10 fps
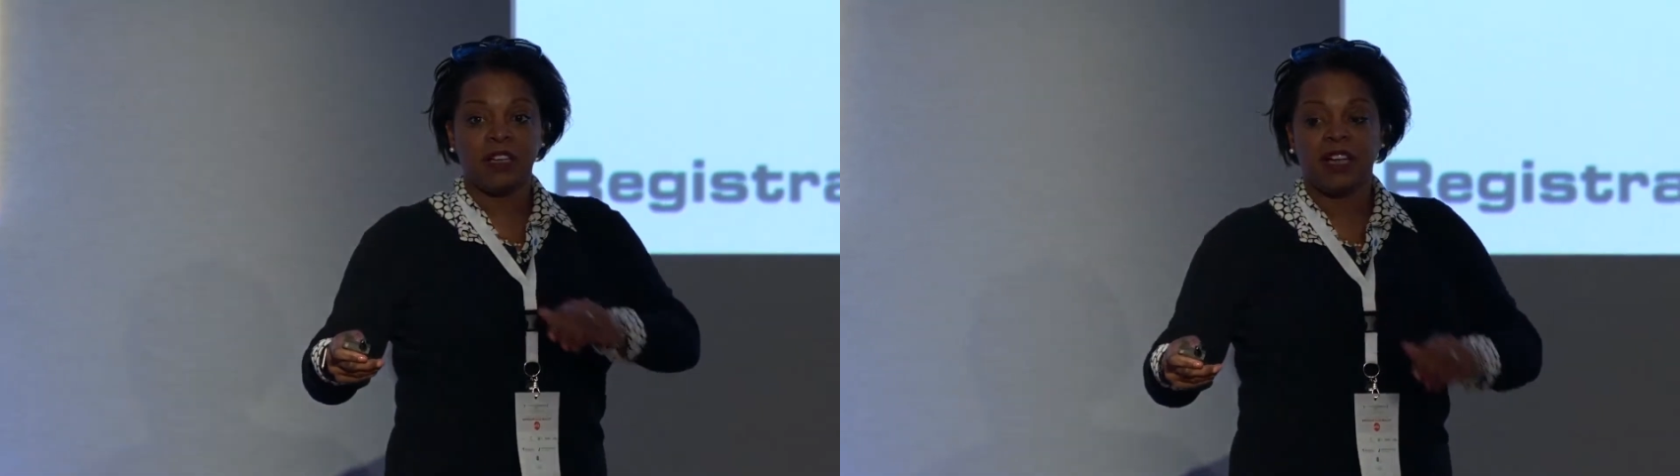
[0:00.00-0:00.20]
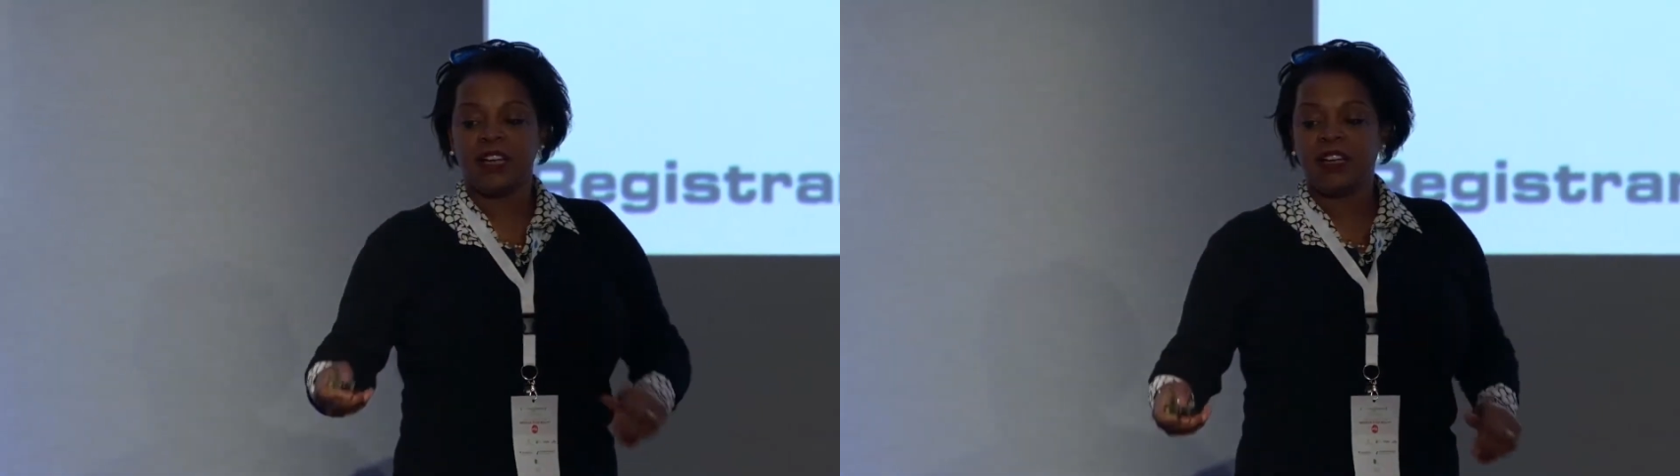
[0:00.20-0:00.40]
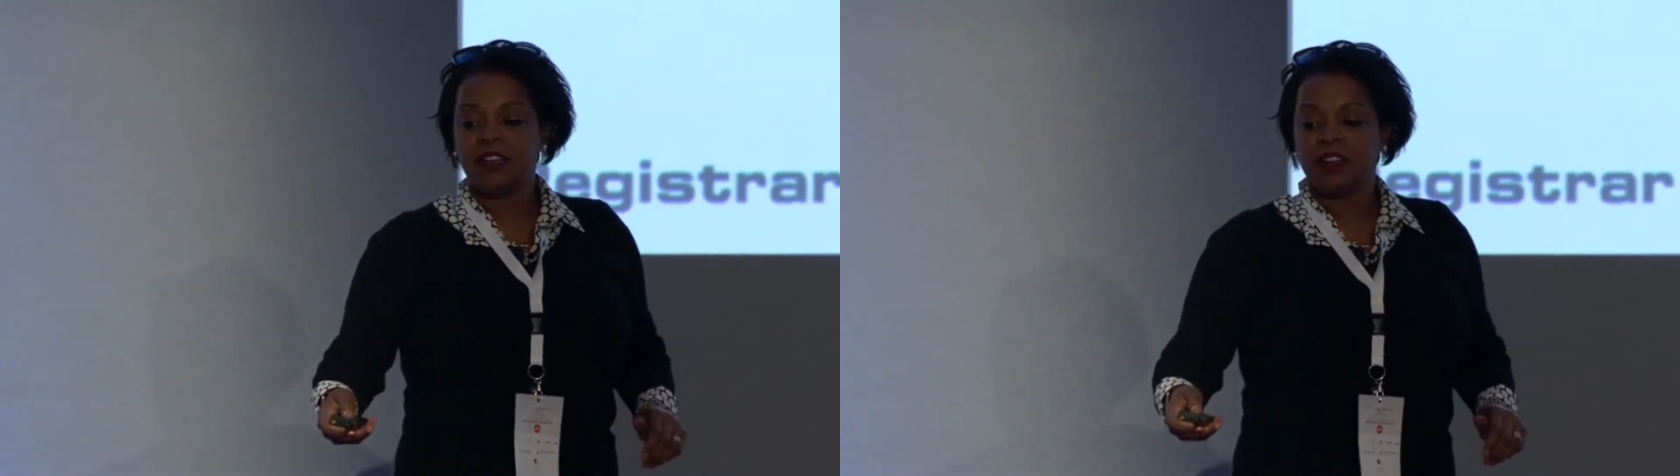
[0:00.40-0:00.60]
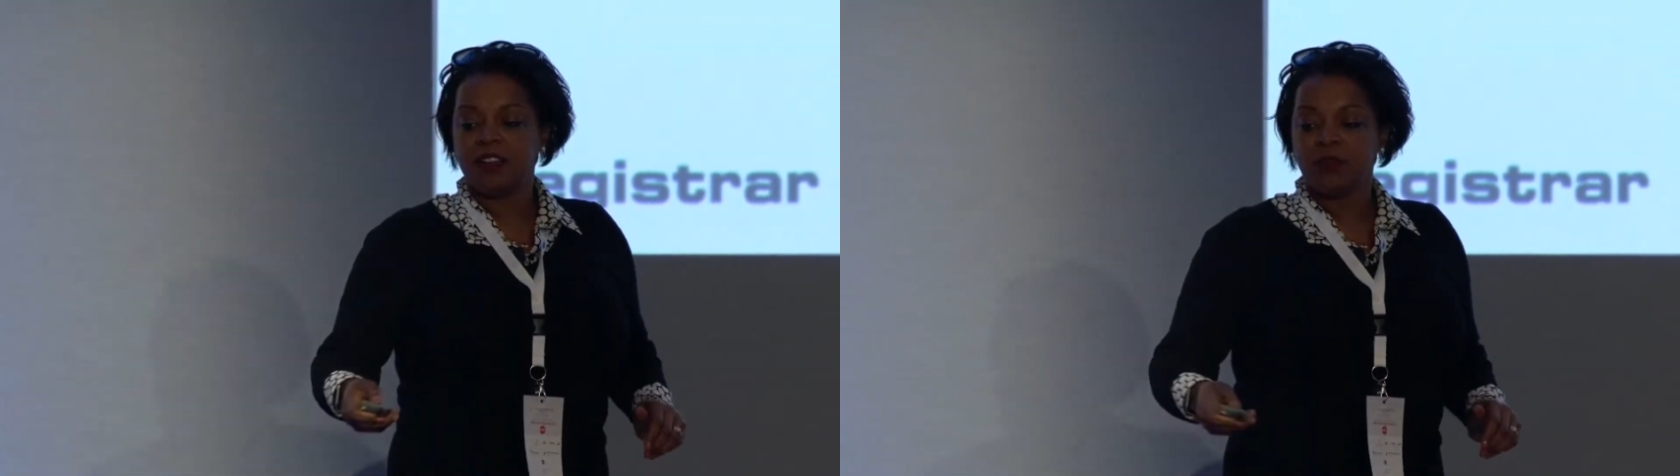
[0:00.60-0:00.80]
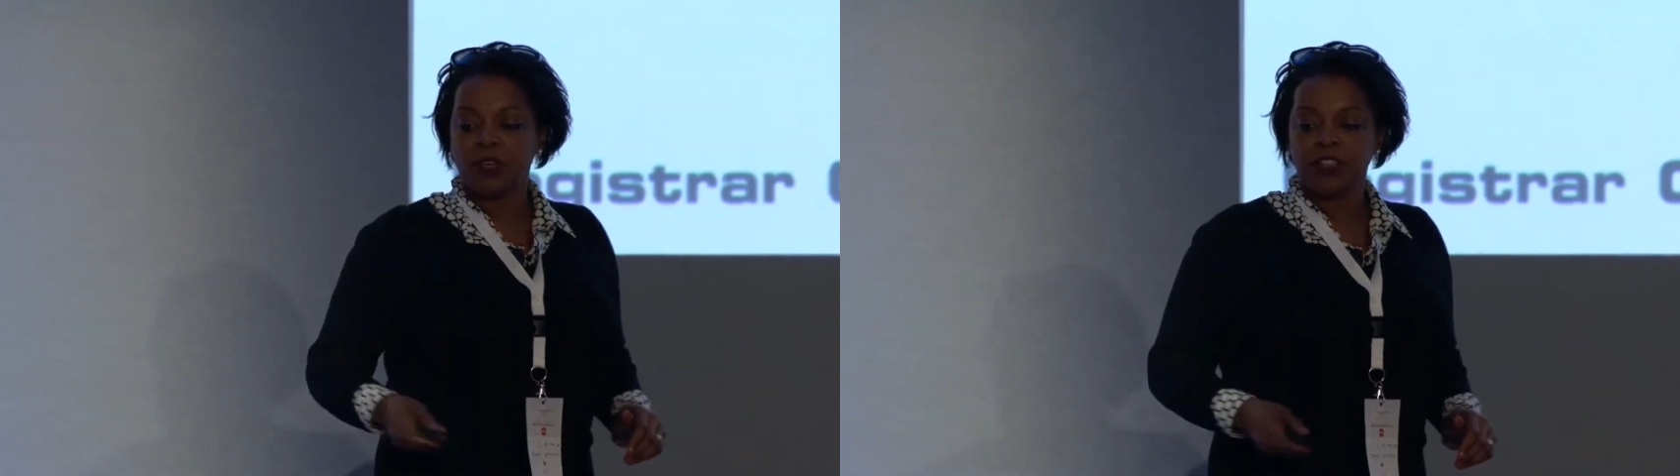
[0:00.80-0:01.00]
And
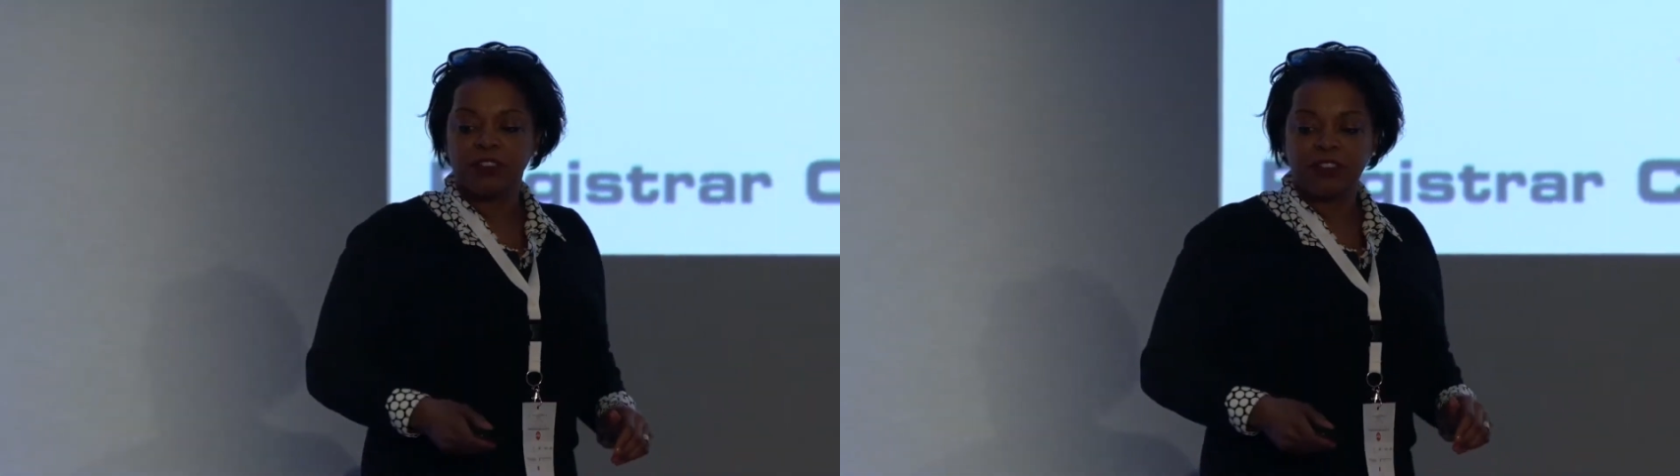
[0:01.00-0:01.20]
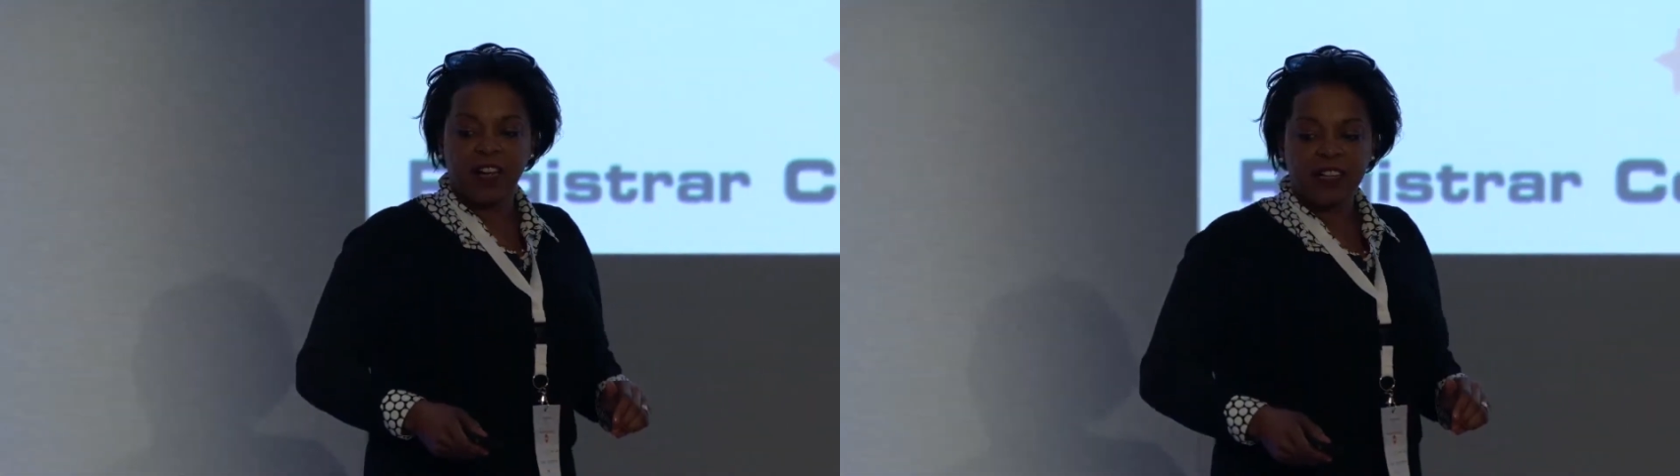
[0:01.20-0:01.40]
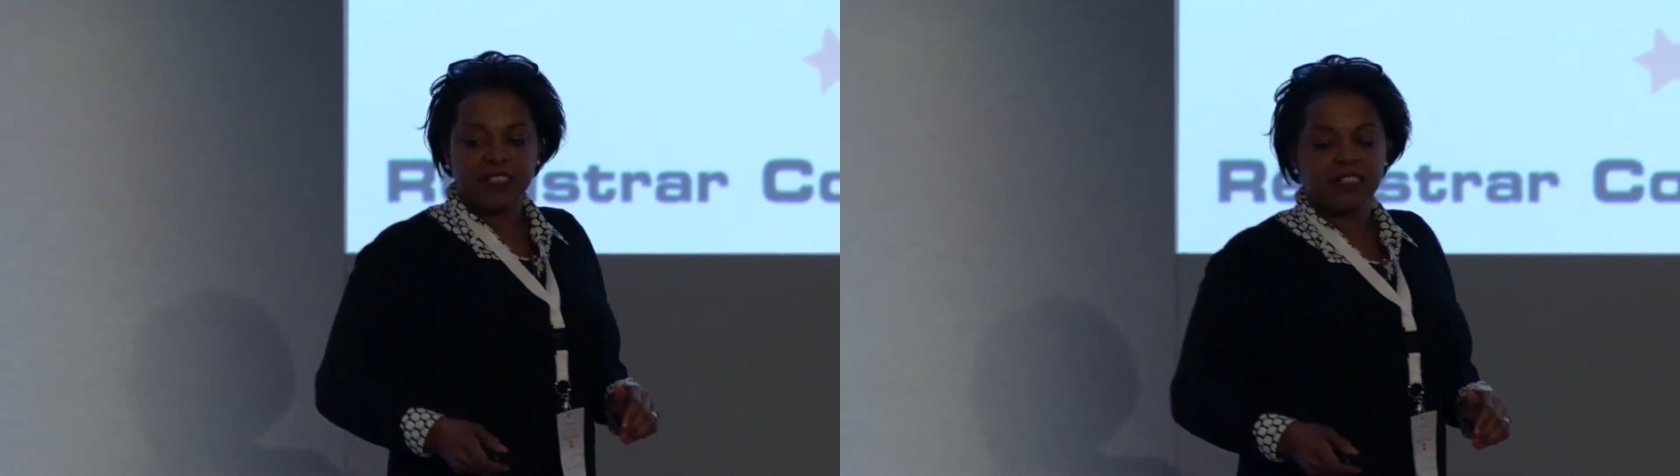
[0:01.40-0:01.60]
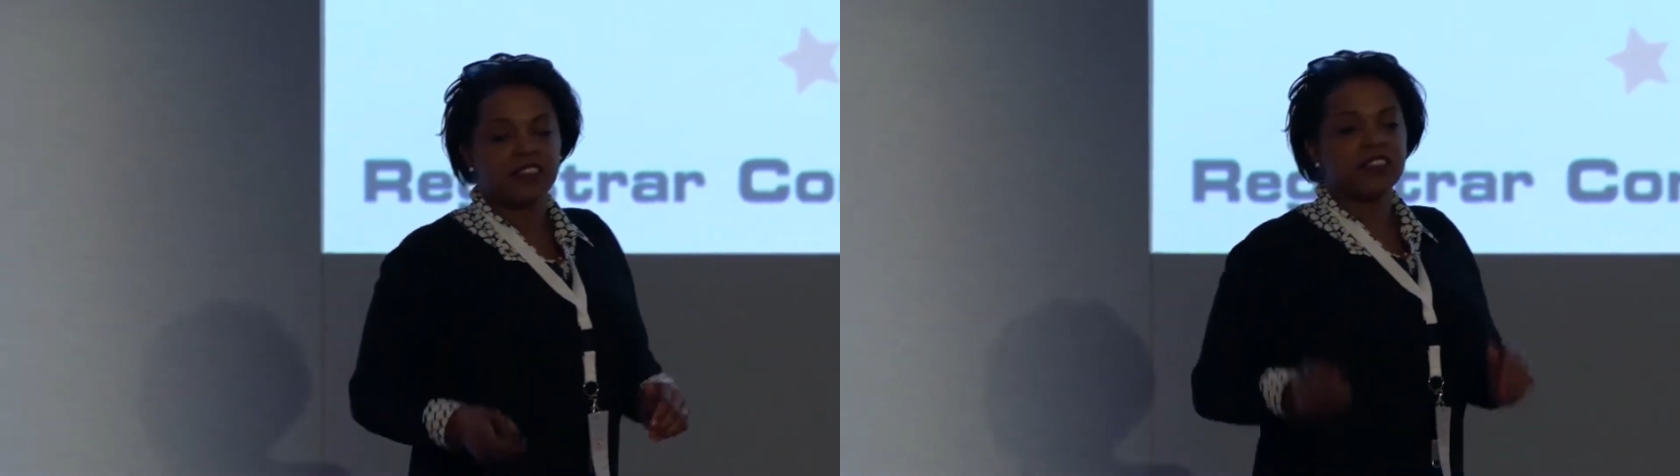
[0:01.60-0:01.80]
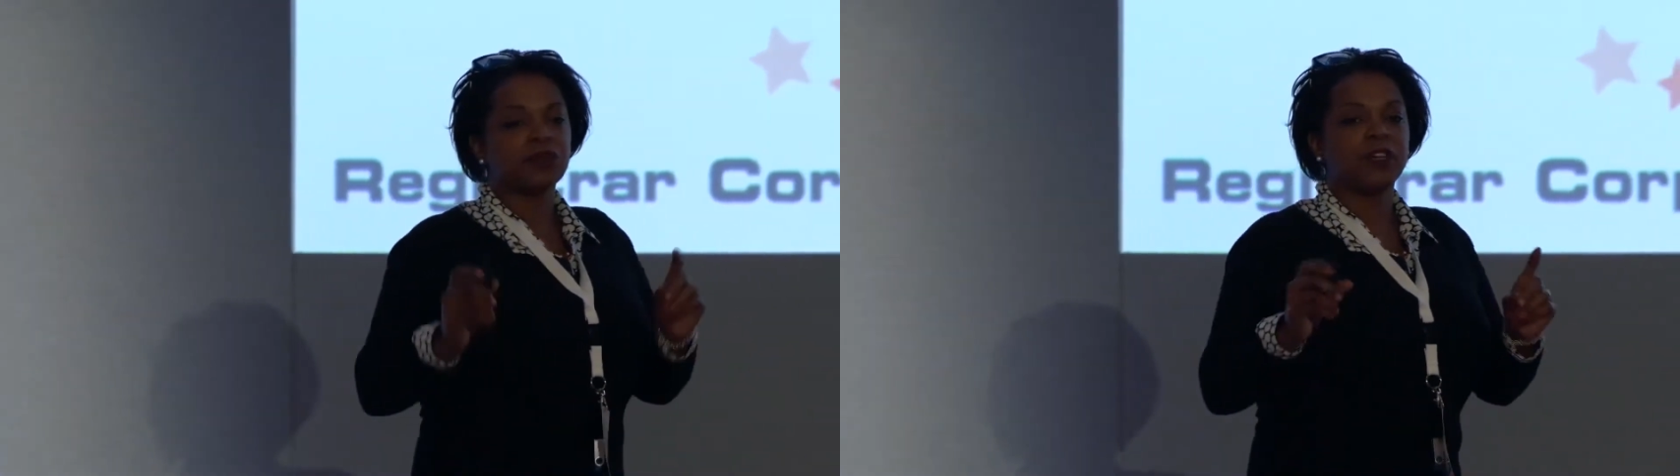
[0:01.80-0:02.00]
what you'll find is
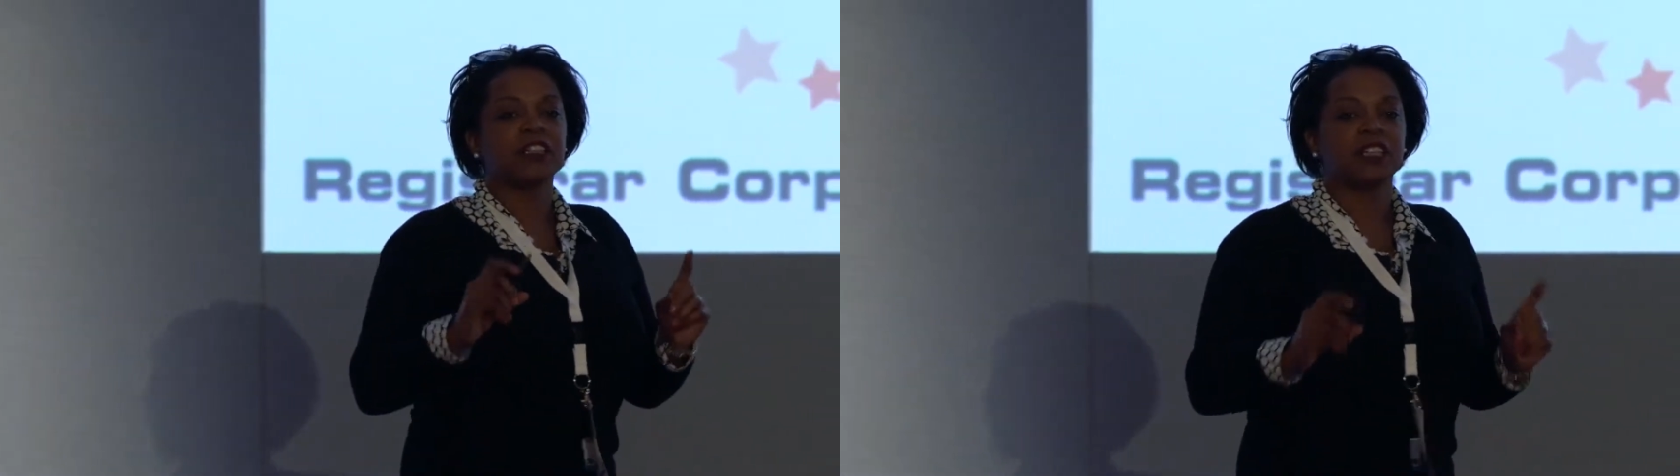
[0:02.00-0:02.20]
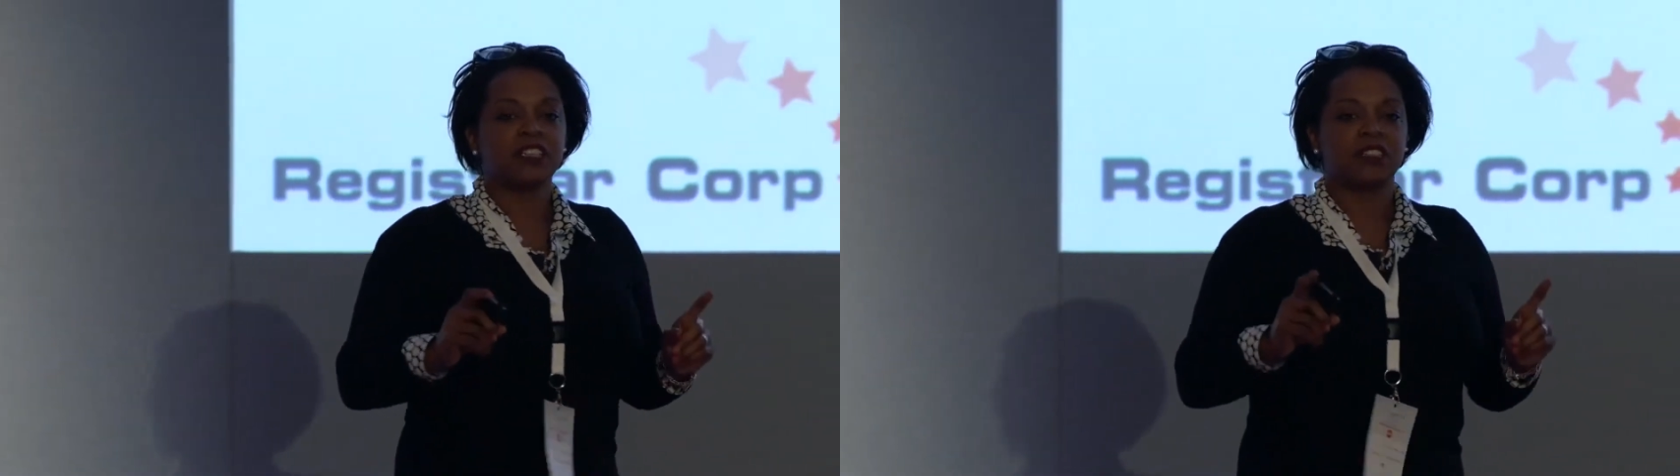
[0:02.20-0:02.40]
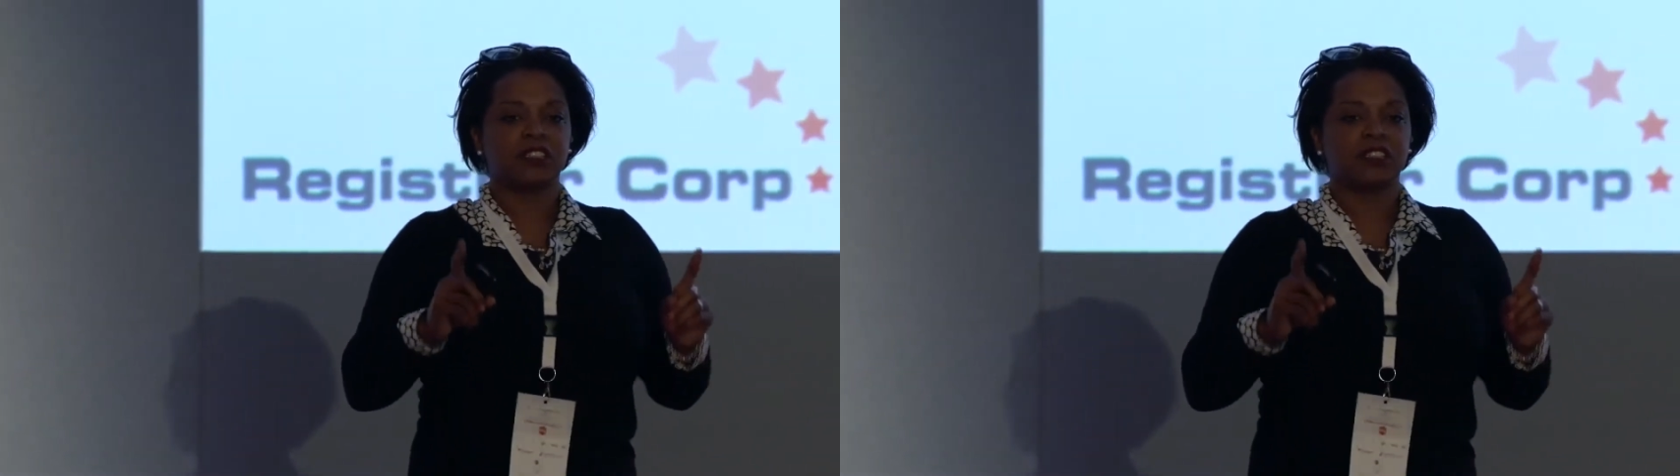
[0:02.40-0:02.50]
this regulation